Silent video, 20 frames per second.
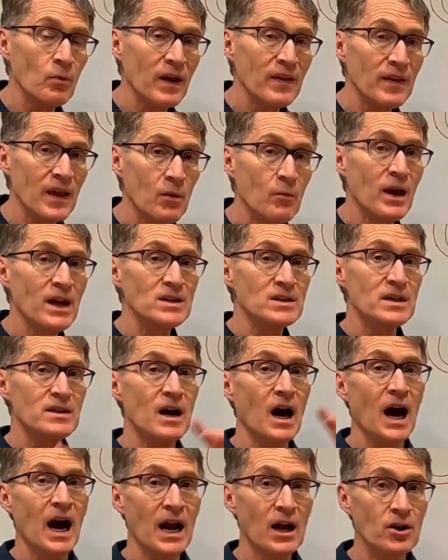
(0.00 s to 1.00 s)
when they went to
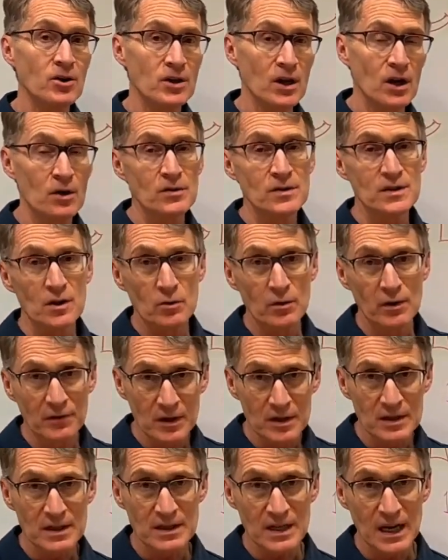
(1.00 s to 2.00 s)
the higher dose,
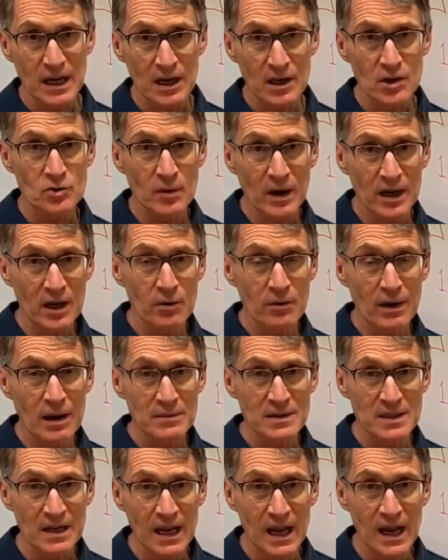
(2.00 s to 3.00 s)
equivalent to taking 20
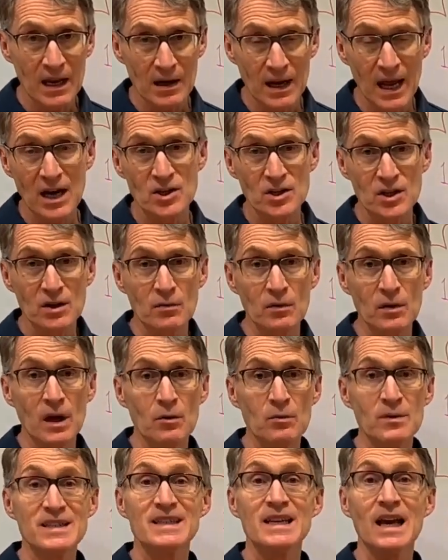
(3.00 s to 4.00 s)
grams a day, it actually
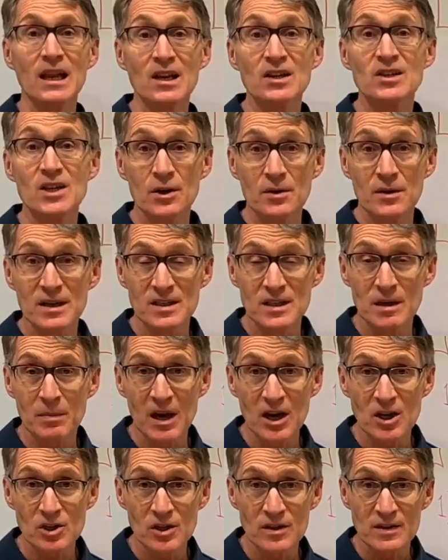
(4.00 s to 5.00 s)
was deleterious to
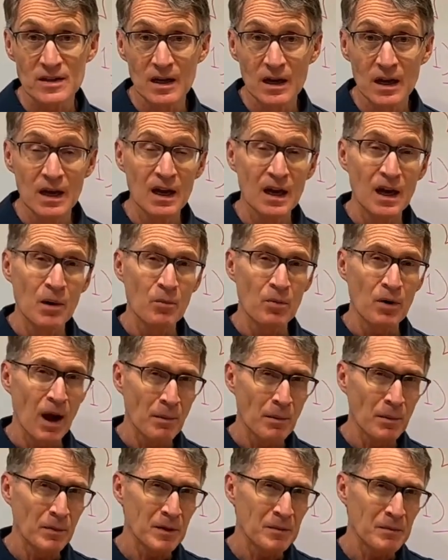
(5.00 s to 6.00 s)
patients,
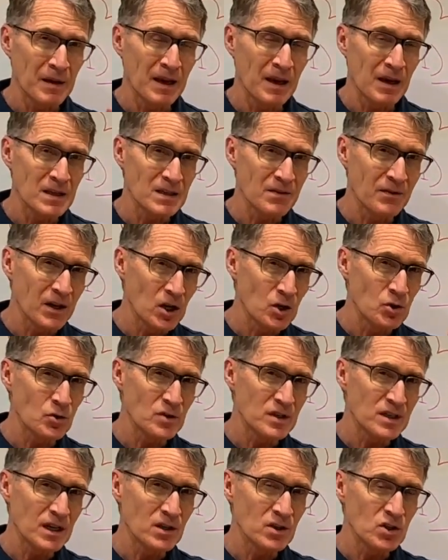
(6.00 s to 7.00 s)
probably because of an
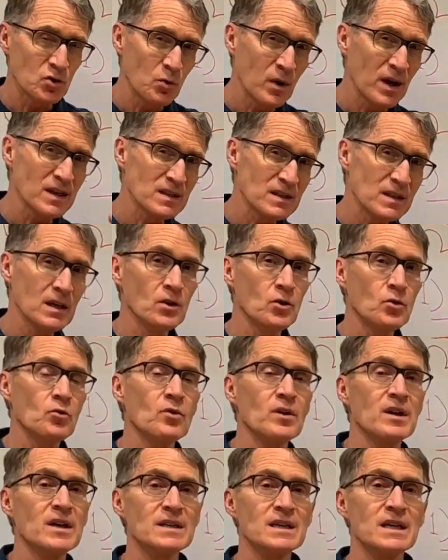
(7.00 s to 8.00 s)
interesting twist that
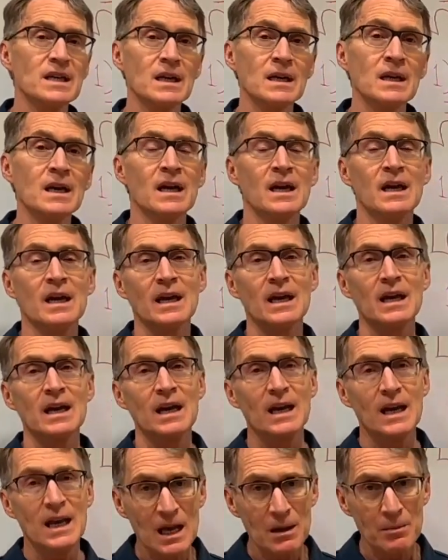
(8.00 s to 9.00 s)
creatine can
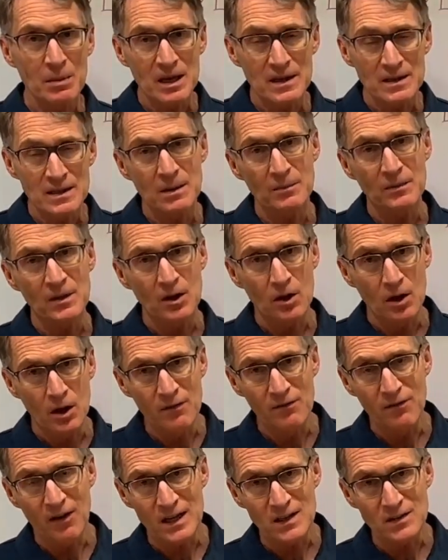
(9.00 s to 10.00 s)
inhibit something
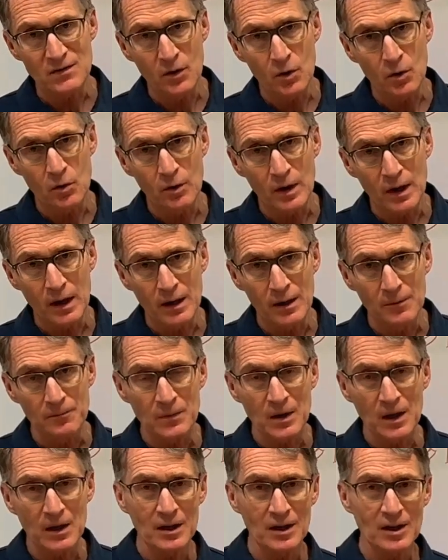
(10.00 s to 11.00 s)
called
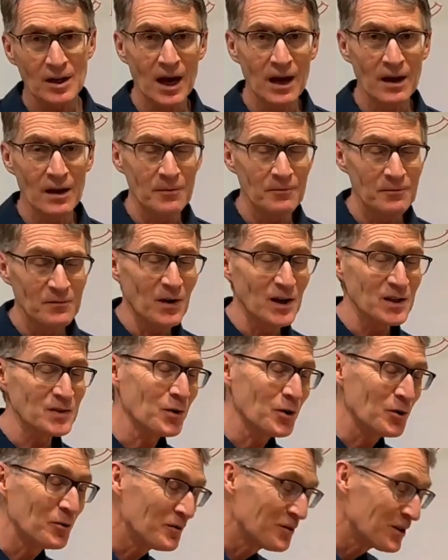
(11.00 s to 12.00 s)

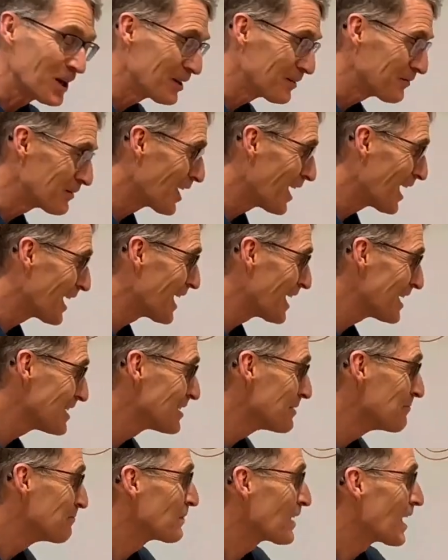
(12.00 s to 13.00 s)

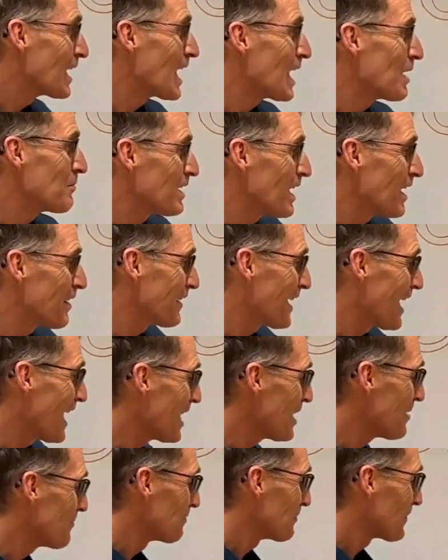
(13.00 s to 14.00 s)
phosphokinases,
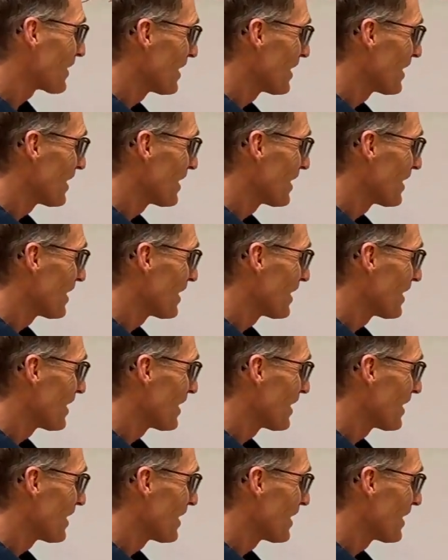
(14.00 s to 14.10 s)
PFK.